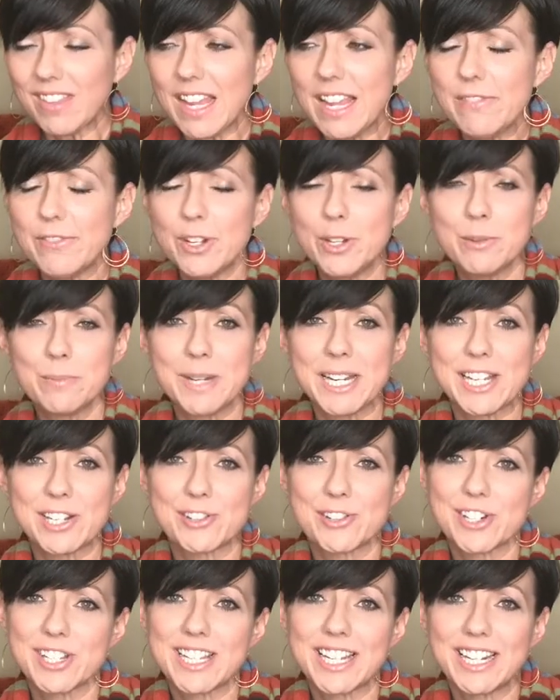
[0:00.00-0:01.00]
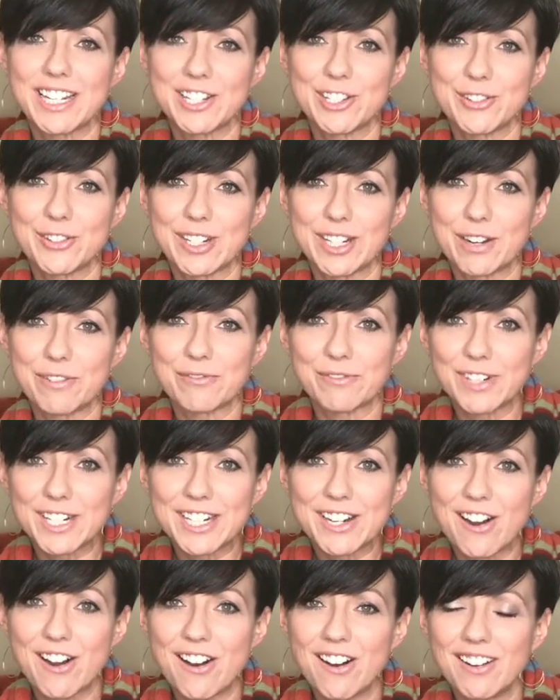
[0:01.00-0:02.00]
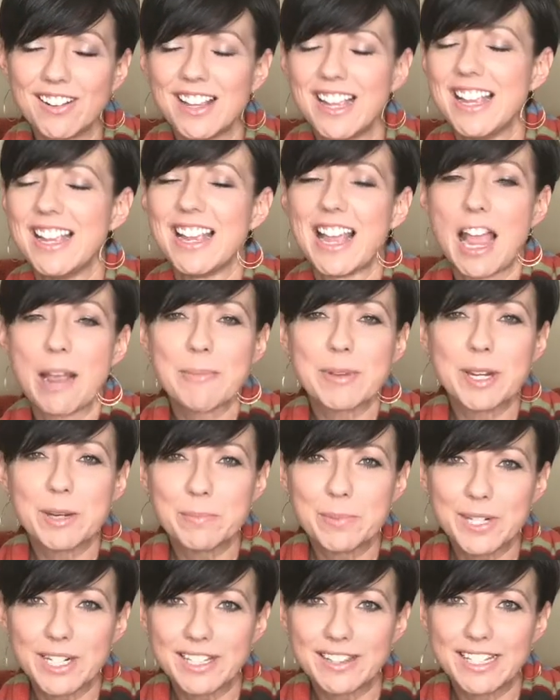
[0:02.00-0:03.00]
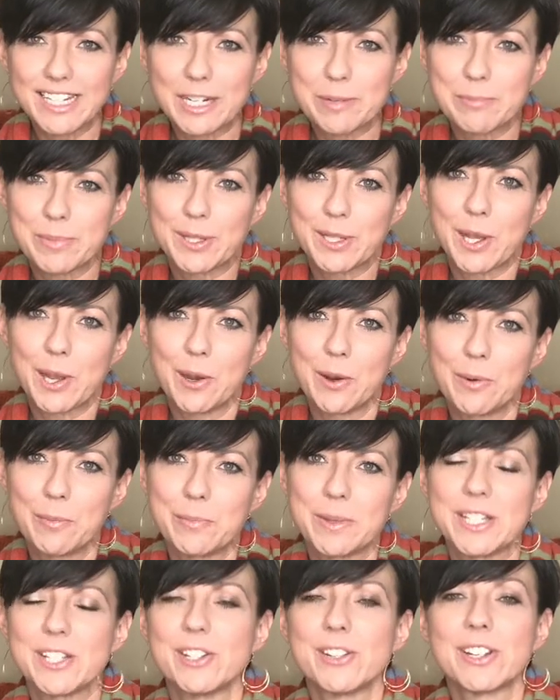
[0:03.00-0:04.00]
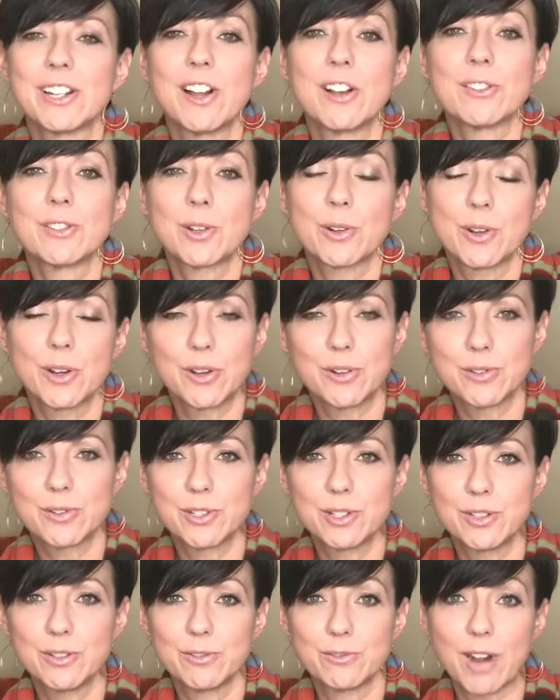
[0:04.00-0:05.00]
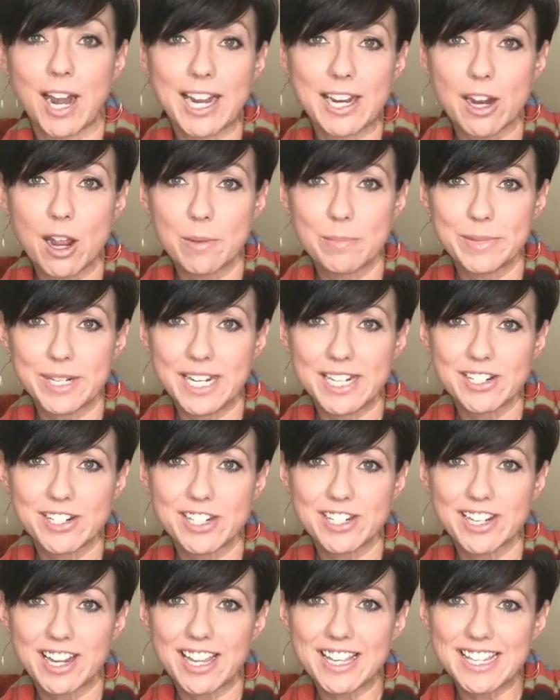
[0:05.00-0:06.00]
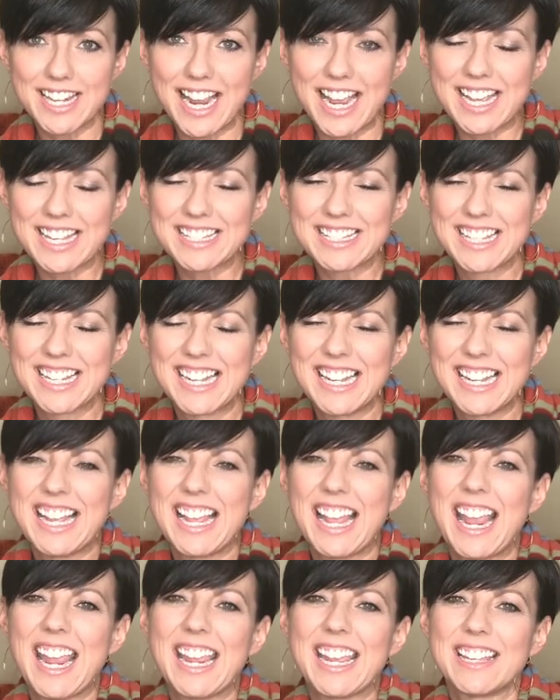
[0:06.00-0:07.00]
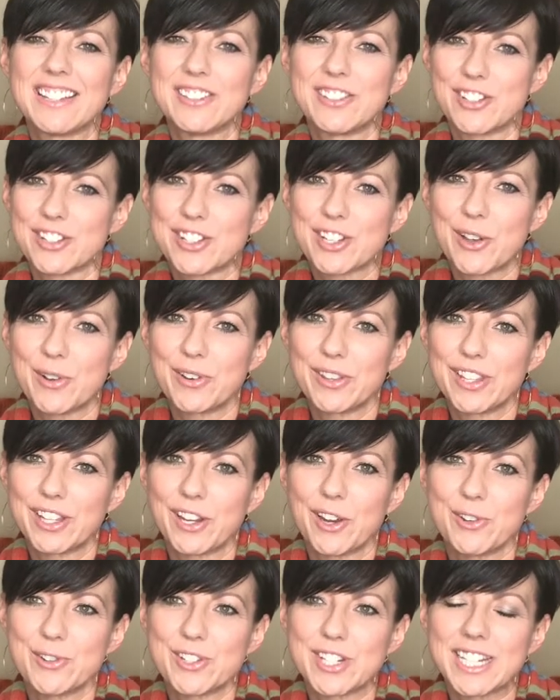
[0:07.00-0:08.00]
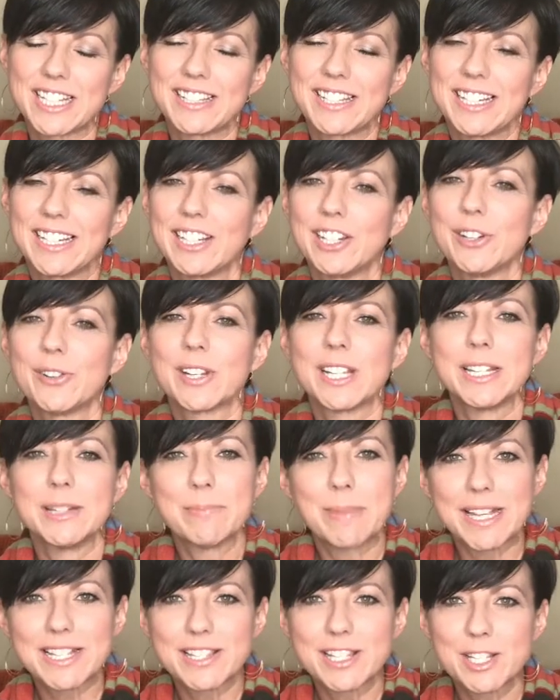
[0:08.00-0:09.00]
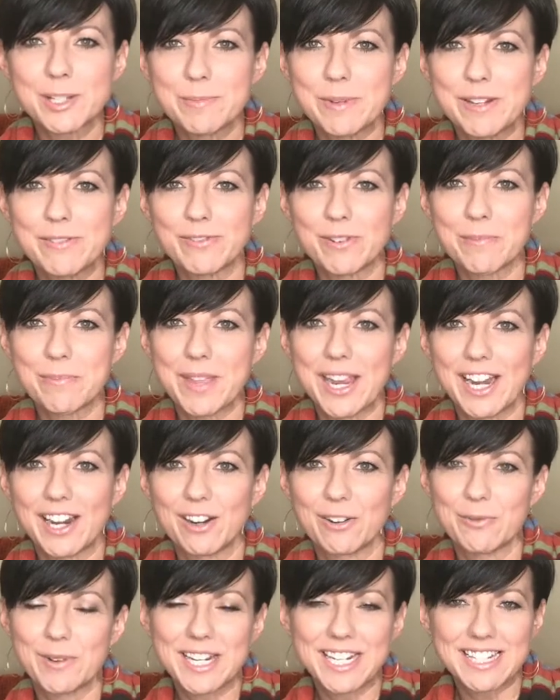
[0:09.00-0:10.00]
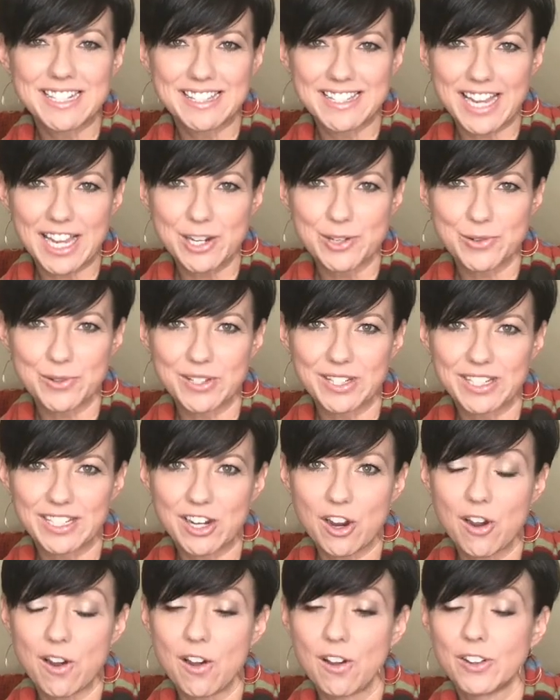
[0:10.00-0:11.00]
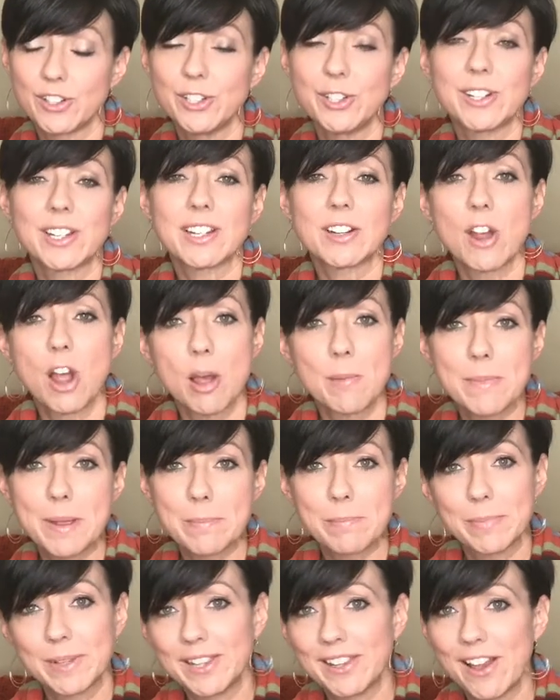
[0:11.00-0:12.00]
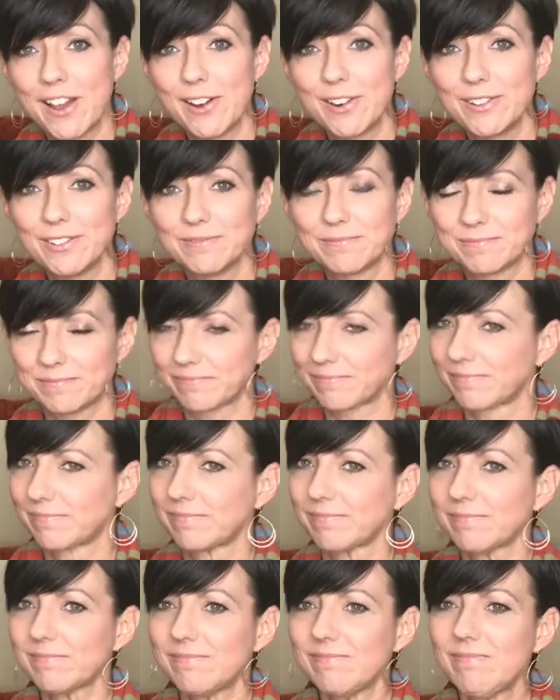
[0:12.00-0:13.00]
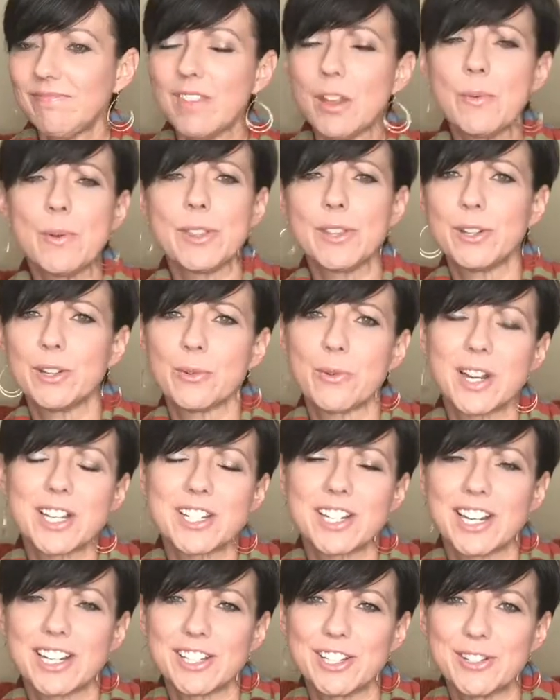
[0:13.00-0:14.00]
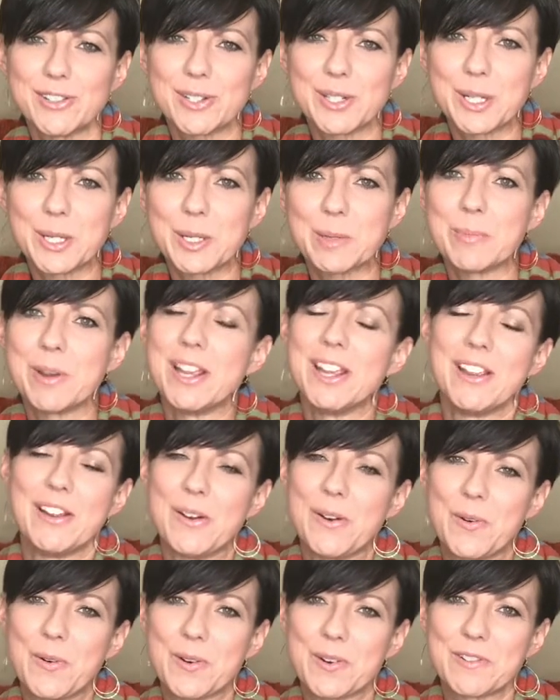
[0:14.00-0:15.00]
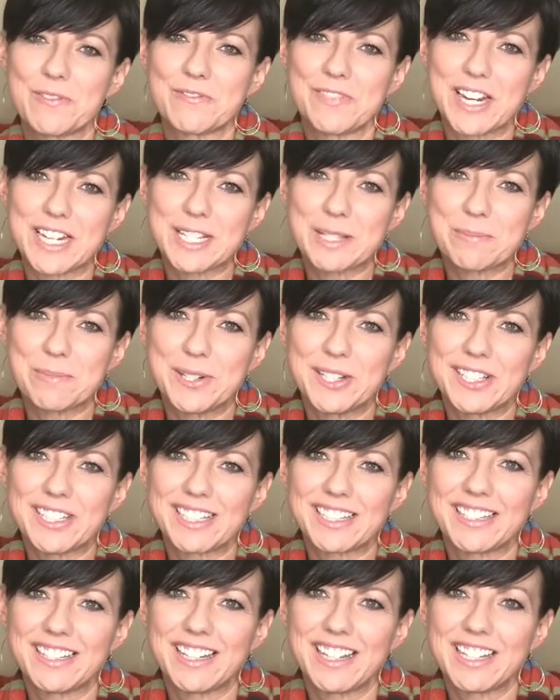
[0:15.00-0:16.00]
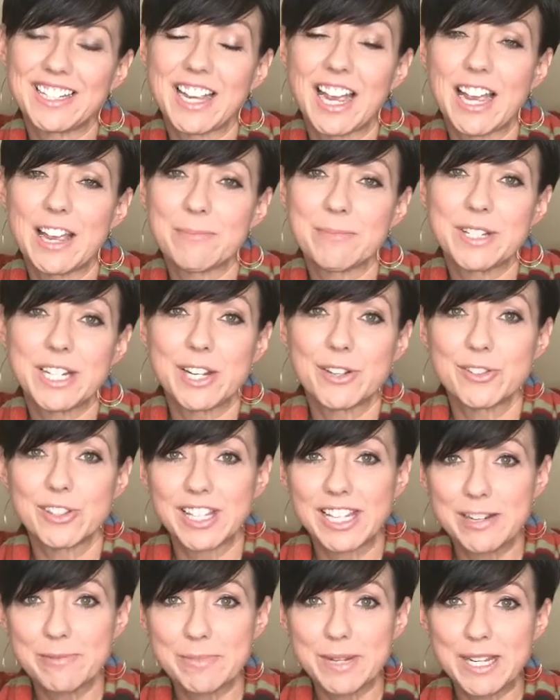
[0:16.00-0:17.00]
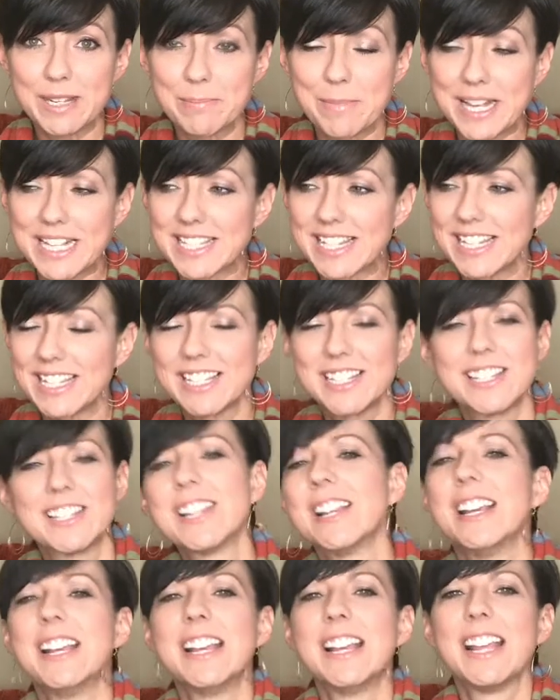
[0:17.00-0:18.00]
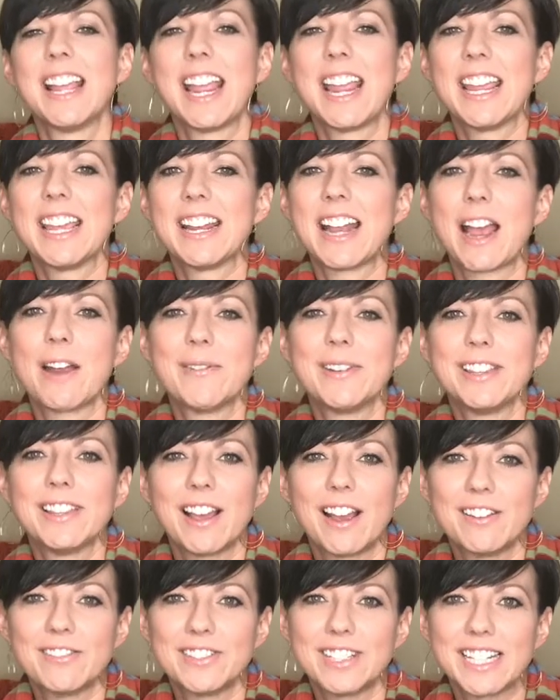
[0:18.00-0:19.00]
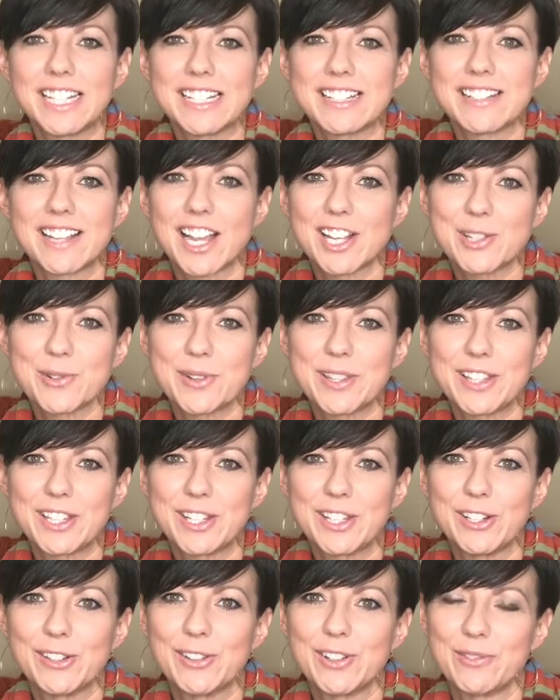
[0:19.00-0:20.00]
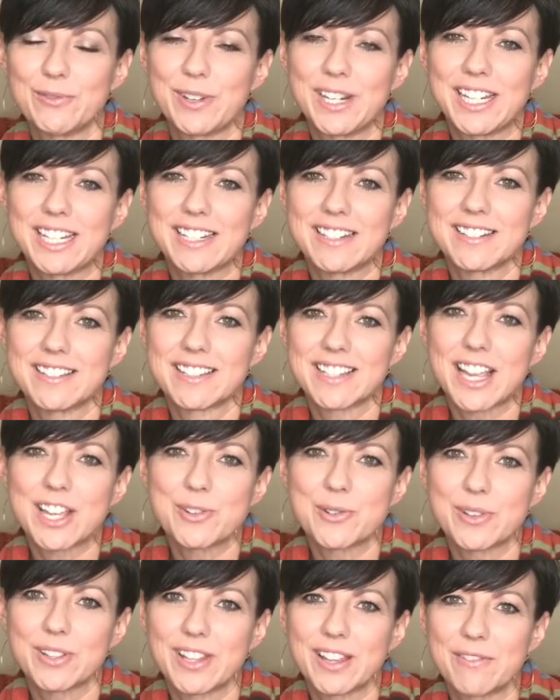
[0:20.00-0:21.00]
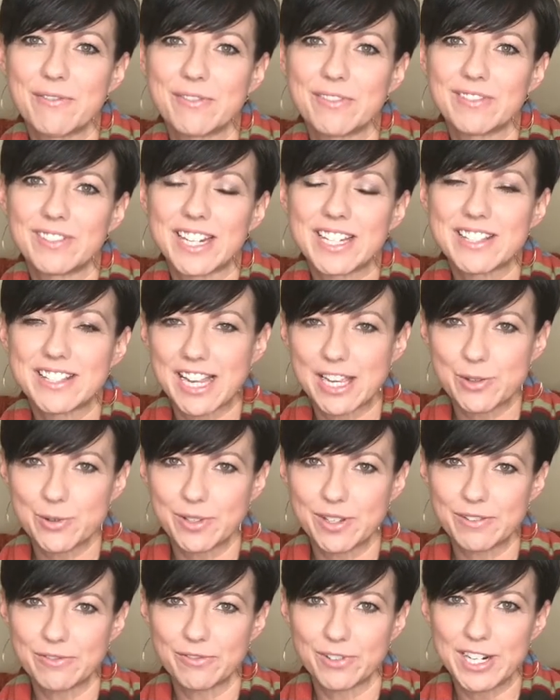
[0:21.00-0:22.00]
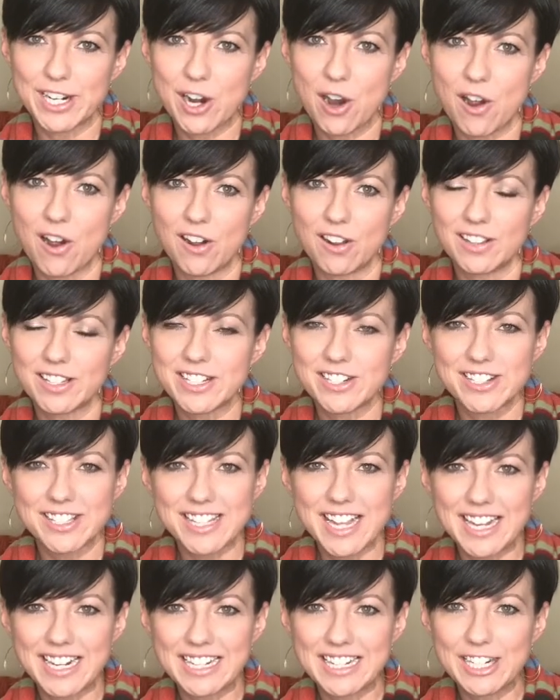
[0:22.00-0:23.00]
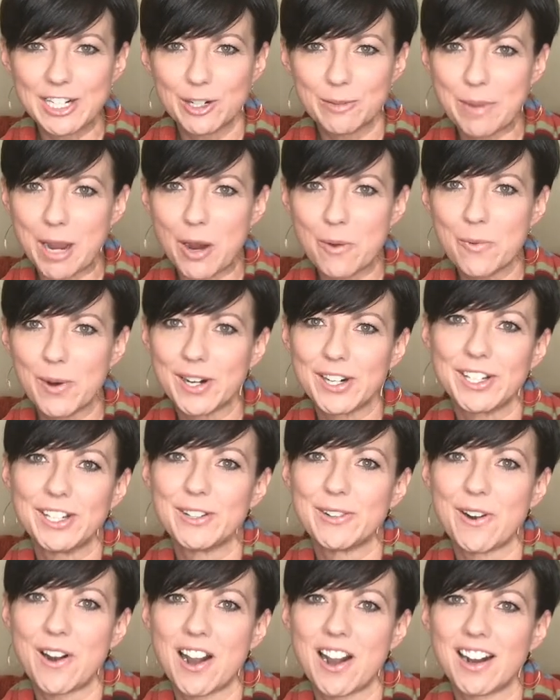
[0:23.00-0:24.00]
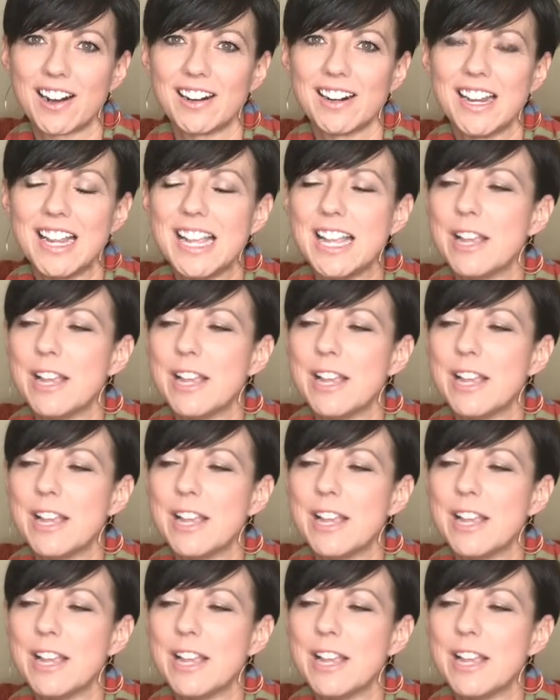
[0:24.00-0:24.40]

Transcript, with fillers: If you'd be interested in doing a free call, I'm going to put a link below, but you can also go to right combination dot net and just go to the coaching link. You can message me from there. We can schedule a call. You can comment below, whether you're watching on YouTube or Facebook. Um, you know, leave me a message, and I would love to get in touch with you, and we can schedule a schedule a free call and just kind of hear about where you are.